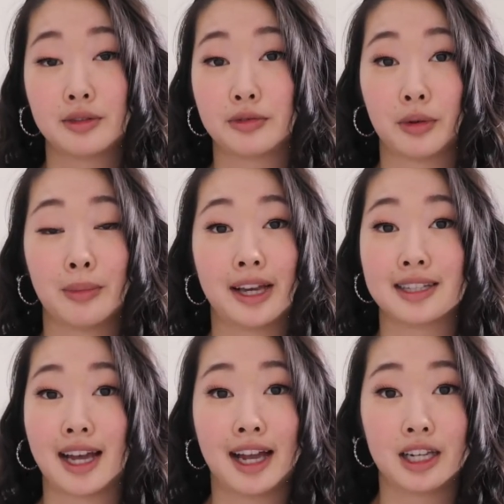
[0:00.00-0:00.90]
for my
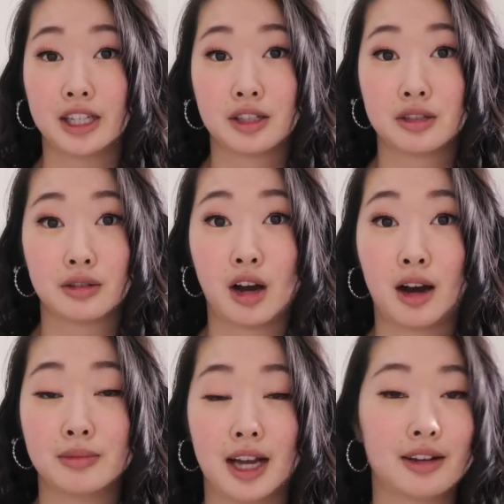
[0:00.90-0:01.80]
anxieties to
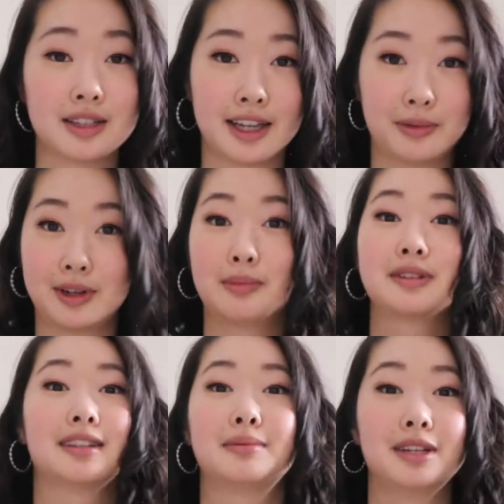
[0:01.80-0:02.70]
calm down, because like when I'm
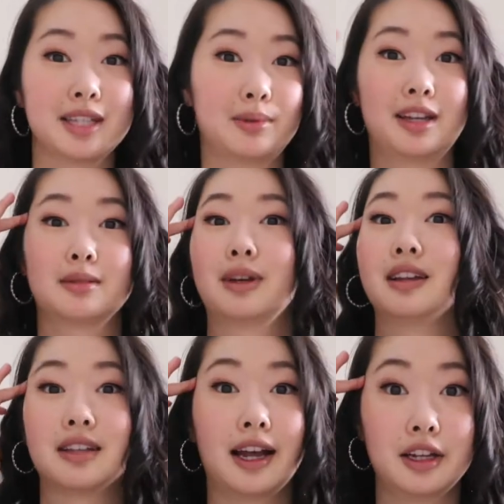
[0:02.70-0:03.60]
sleeping, sometimes my
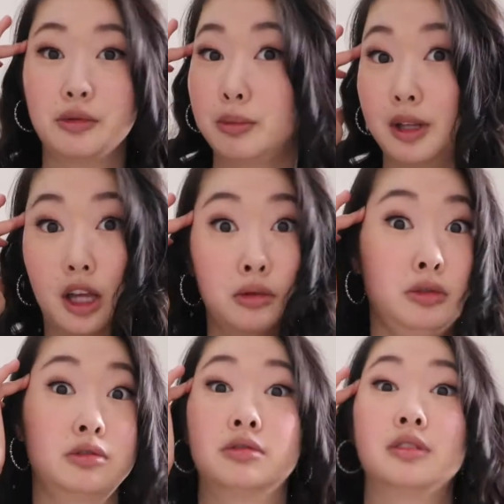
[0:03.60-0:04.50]
anxiety would be like
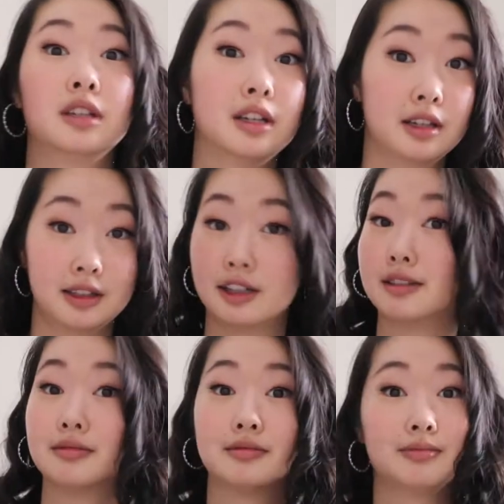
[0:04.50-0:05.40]
woof,
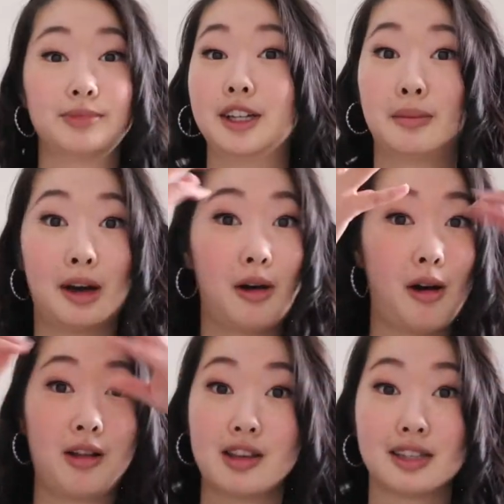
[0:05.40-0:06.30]
like think about
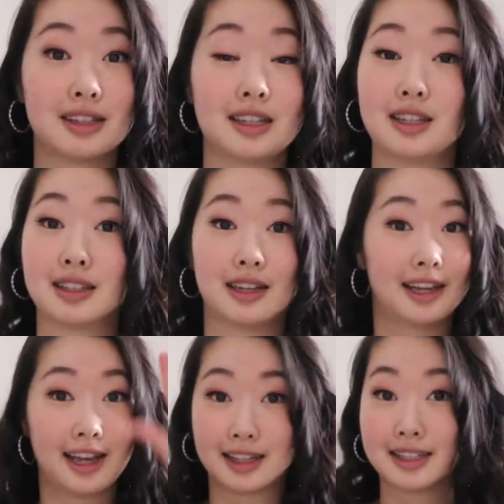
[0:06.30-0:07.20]
all these things and I
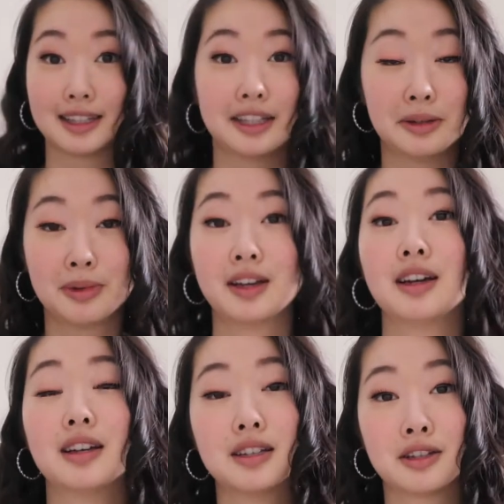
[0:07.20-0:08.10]
can't sleep.
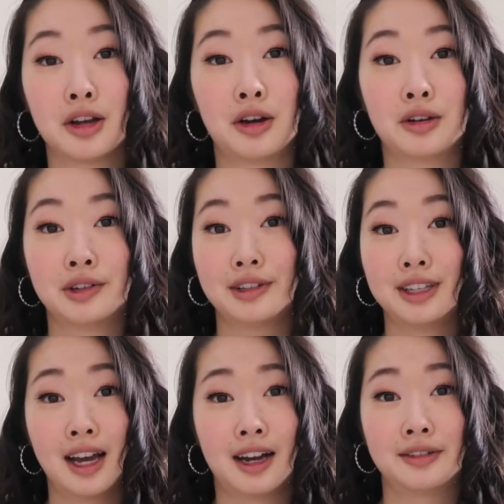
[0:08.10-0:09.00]
So
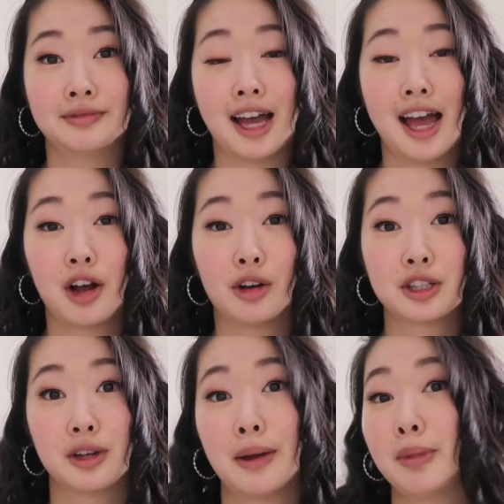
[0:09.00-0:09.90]
yeah, and
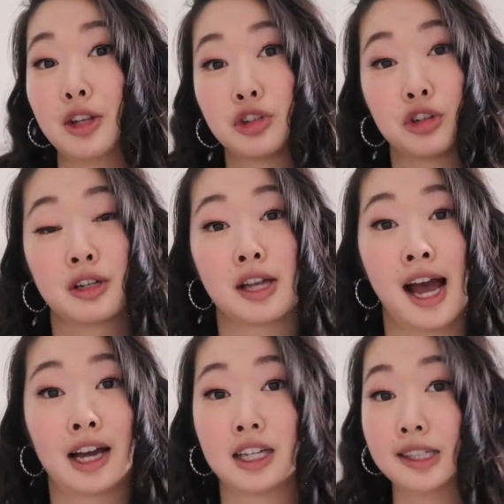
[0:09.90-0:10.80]
also I made sure that I
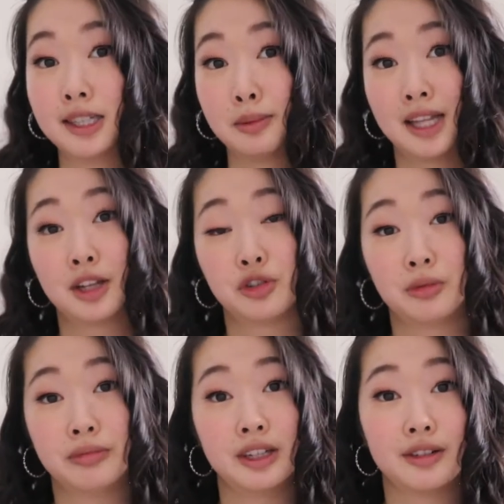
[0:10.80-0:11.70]
had good
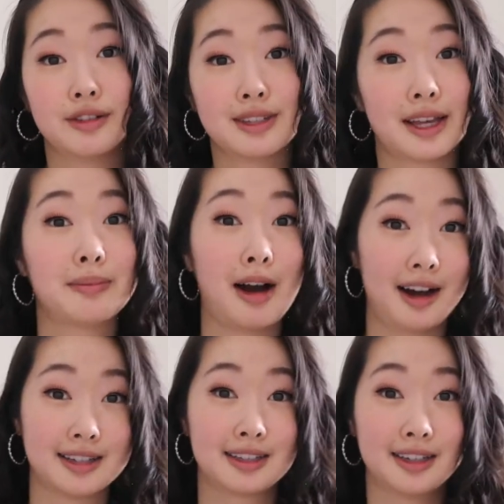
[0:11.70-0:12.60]
substantial meals like
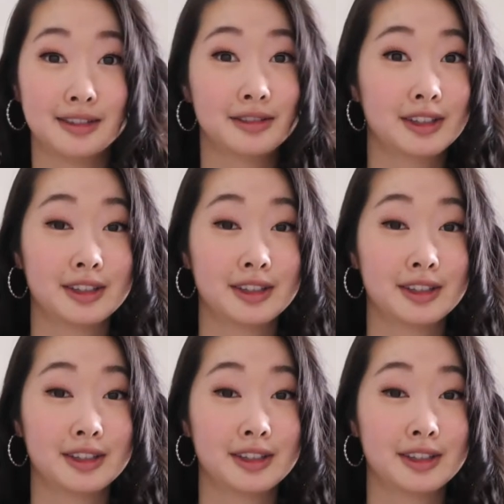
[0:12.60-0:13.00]
pasta